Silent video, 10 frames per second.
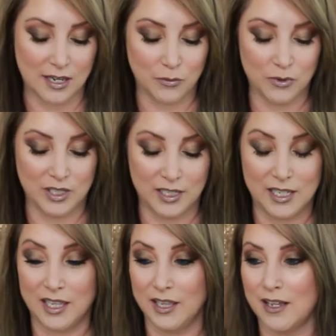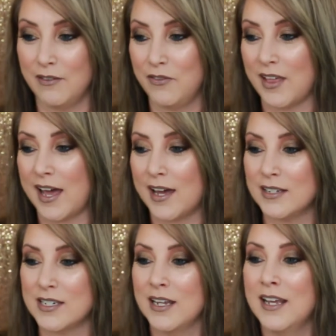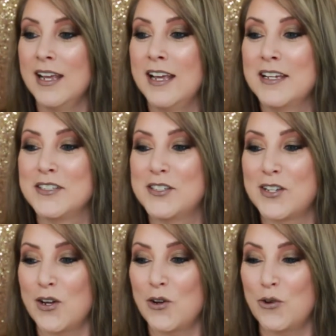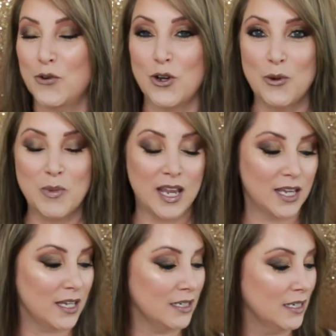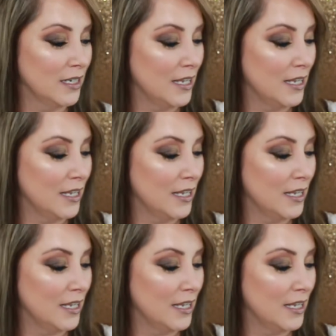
I really love that. So go Megan.